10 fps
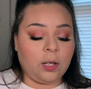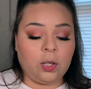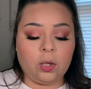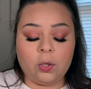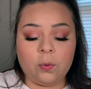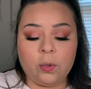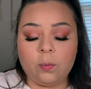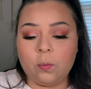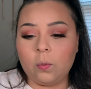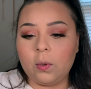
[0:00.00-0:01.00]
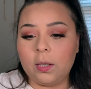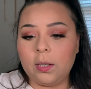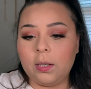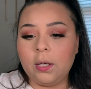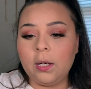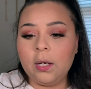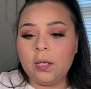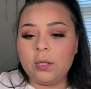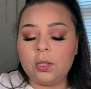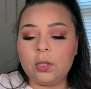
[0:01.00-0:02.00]
Glow one.
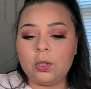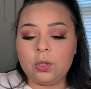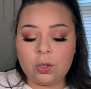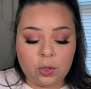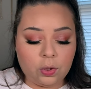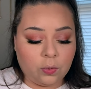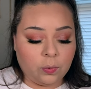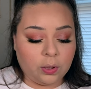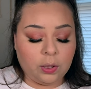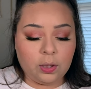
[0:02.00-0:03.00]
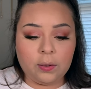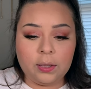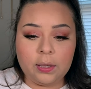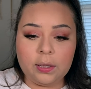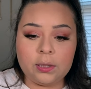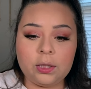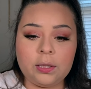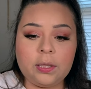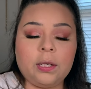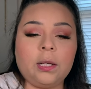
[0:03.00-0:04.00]
So we're gonna go ahead and just
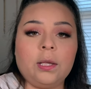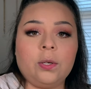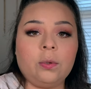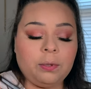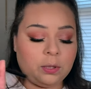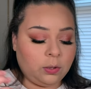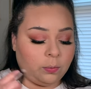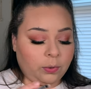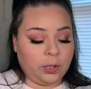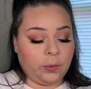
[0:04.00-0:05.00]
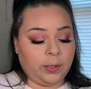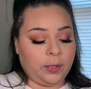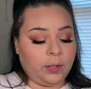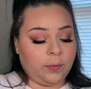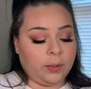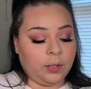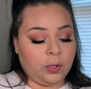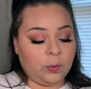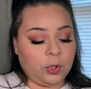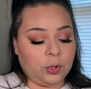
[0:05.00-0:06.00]
take a little pencil brush with Heroin
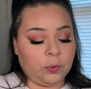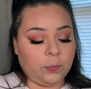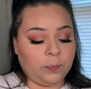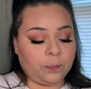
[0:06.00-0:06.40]
Glow two.